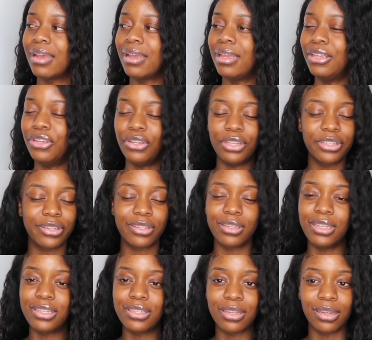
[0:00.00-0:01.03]
you just
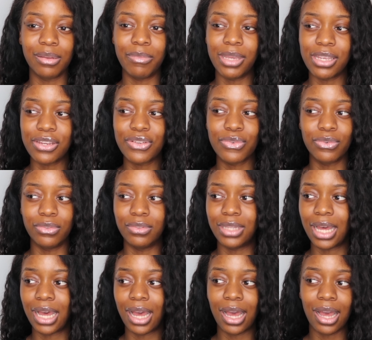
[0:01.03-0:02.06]
need to make sure
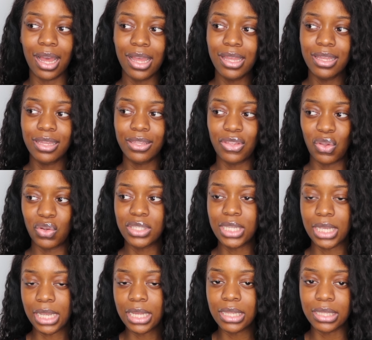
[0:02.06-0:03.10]
that you're
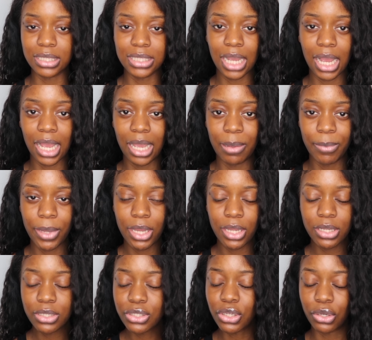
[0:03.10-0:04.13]
taking the
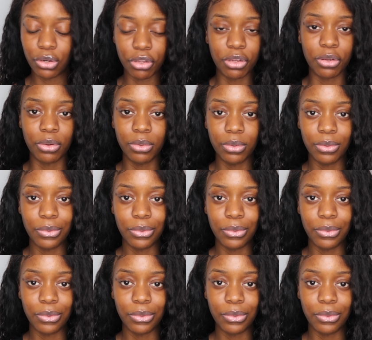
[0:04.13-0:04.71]
time to know